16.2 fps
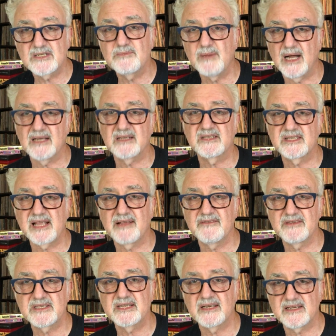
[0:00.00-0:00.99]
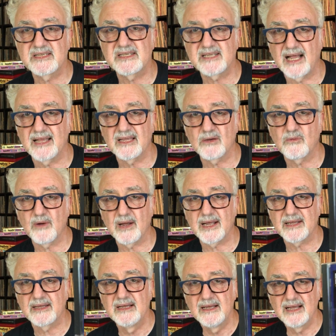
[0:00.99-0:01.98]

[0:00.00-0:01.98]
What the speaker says: Miles Davis in a silent way.